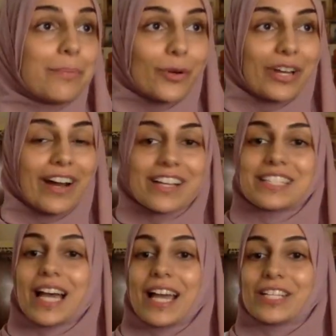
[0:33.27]
broadcasts
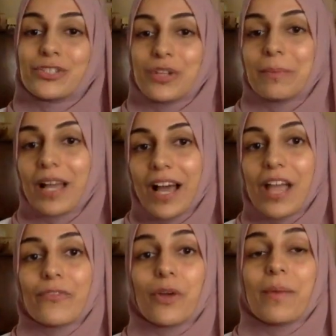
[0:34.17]
that I stream
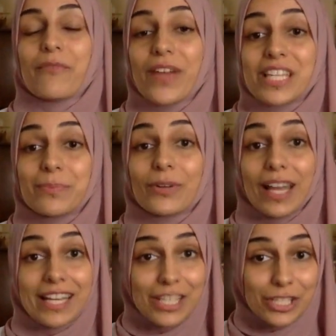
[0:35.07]
live on my Facebook
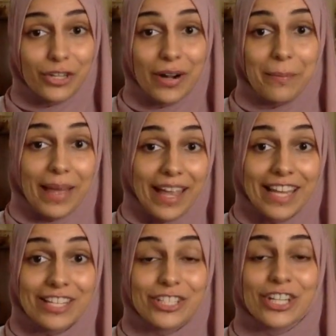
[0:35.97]
and Instagram
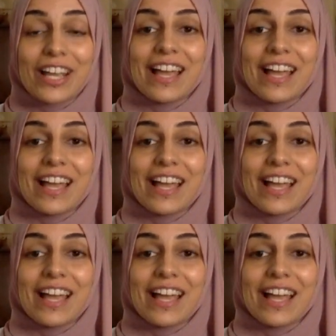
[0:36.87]
page,